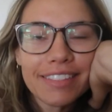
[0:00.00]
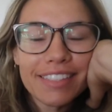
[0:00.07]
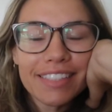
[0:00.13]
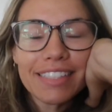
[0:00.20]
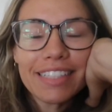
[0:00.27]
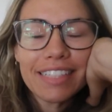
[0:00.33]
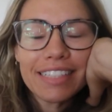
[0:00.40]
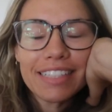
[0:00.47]

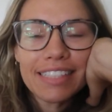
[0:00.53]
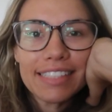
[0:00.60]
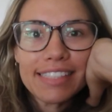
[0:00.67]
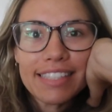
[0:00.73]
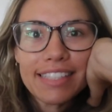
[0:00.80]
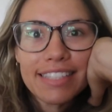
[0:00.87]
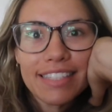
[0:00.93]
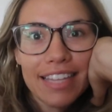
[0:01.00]
It
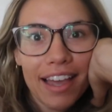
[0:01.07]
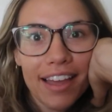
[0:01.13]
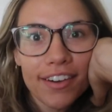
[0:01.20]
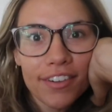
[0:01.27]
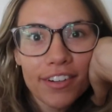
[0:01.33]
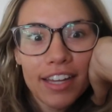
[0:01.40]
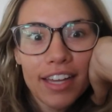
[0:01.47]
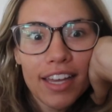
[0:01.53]
is
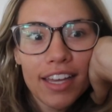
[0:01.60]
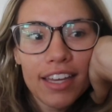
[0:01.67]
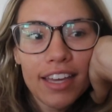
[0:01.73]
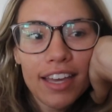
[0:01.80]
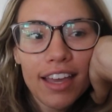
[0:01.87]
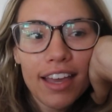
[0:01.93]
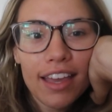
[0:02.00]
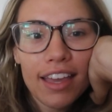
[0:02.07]

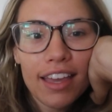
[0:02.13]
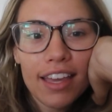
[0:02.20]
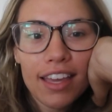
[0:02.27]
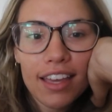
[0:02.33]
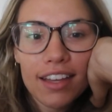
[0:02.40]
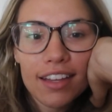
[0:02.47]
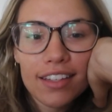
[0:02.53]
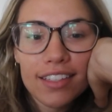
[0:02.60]
Saturday,
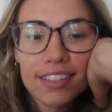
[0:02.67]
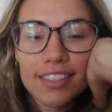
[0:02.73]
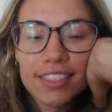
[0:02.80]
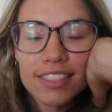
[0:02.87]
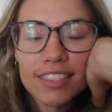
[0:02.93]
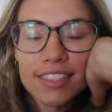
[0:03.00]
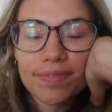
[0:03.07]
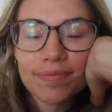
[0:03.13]

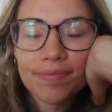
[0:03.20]
and